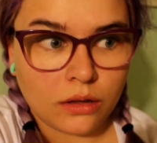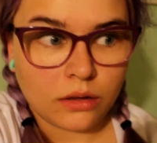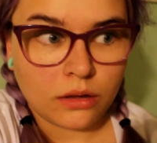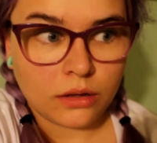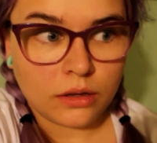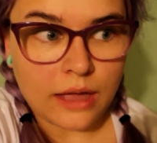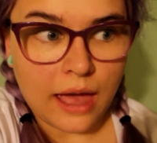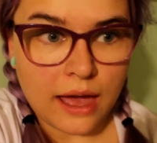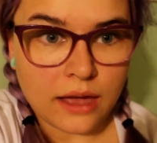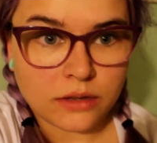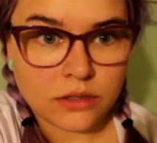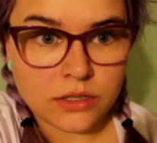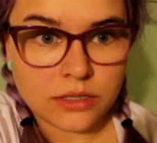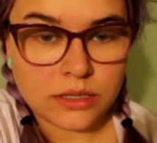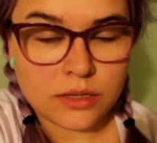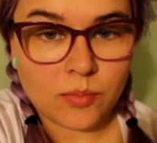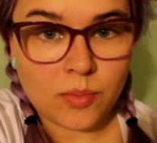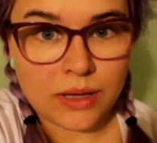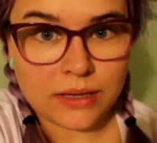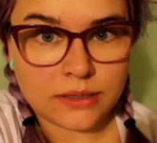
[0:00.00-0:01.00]
yeah,
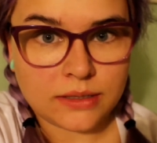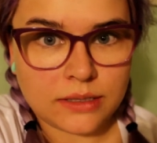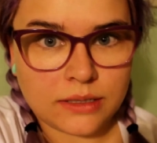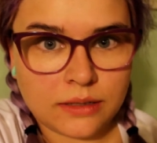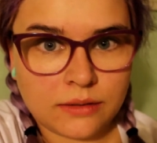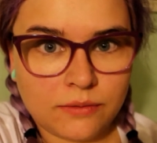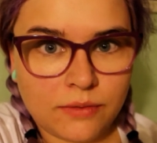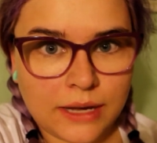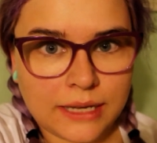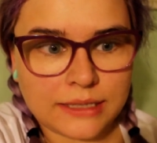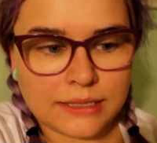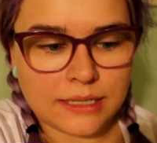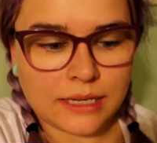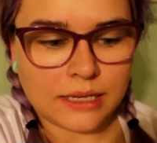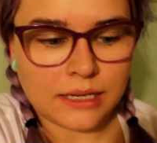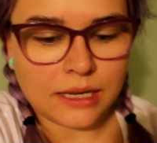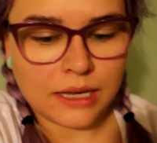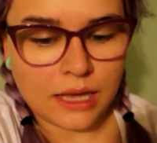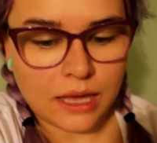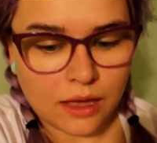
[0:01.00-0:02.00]
just the best advice I
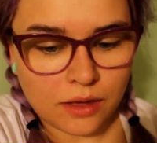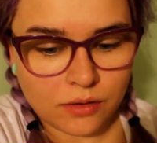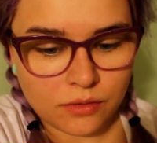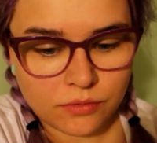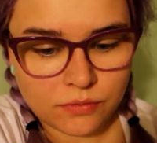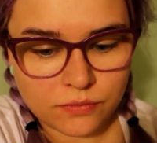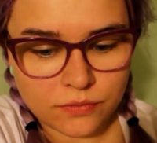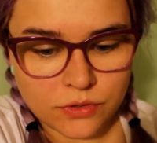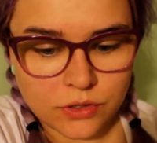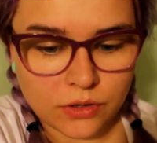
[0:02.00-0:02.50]
can give